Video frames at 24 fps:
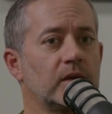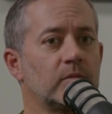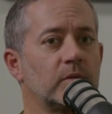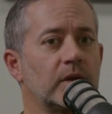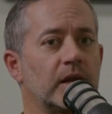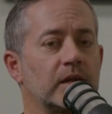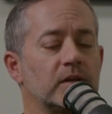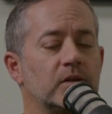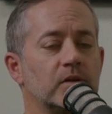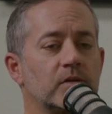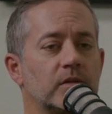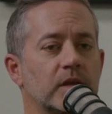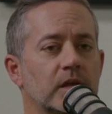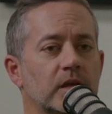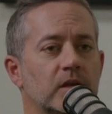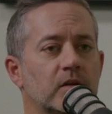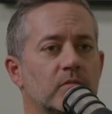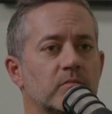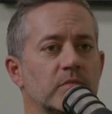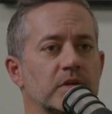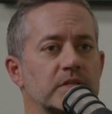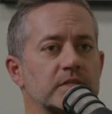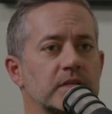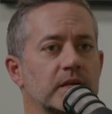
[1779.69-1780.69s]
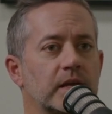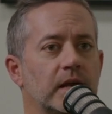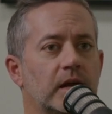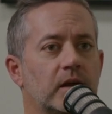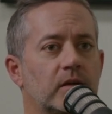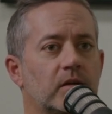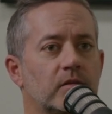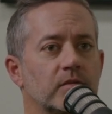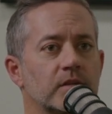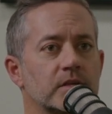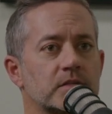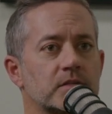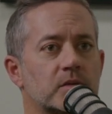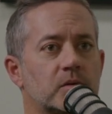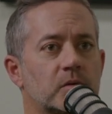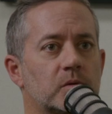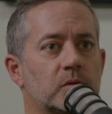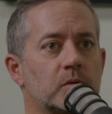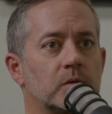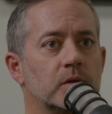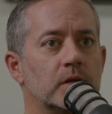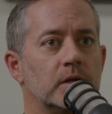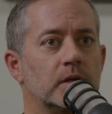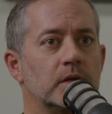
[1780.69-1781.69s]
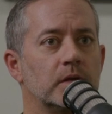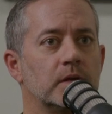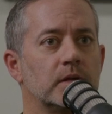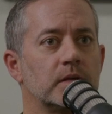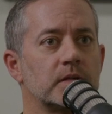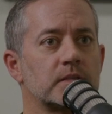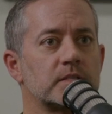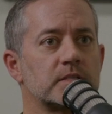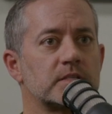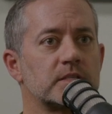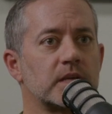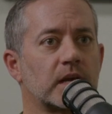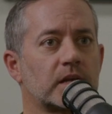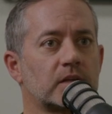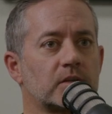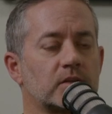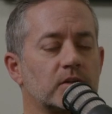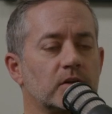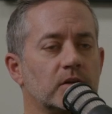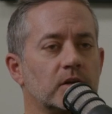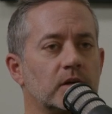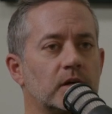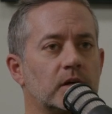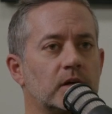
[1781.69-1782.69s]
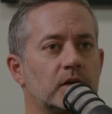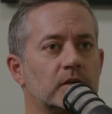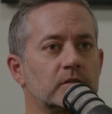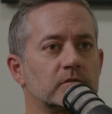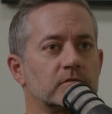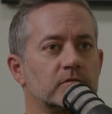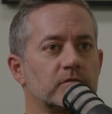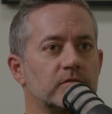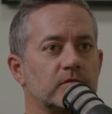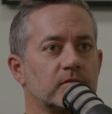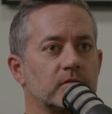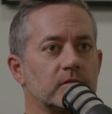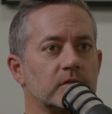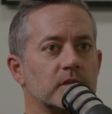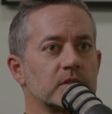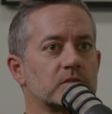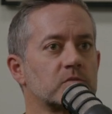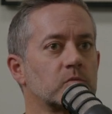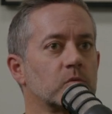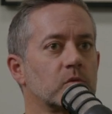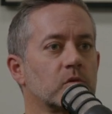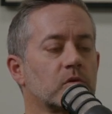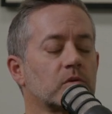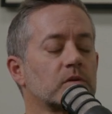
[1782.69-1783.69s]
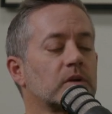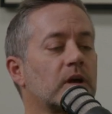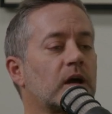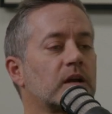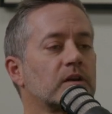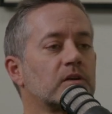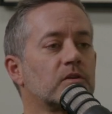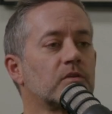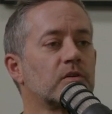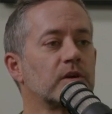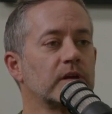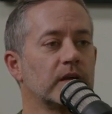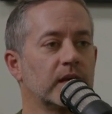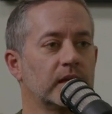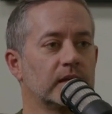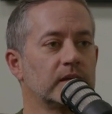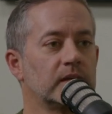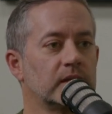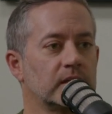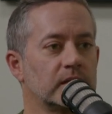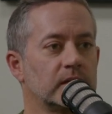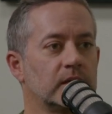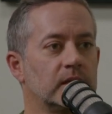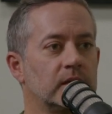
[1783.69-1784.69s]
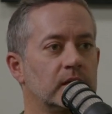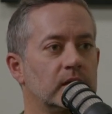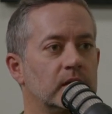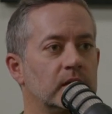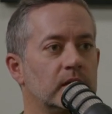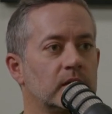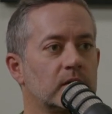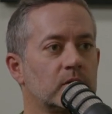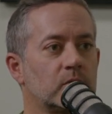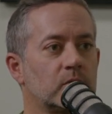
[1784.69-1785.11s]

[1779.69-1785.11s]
But I do think you're missing out on this whole sector of this world God created. Yes.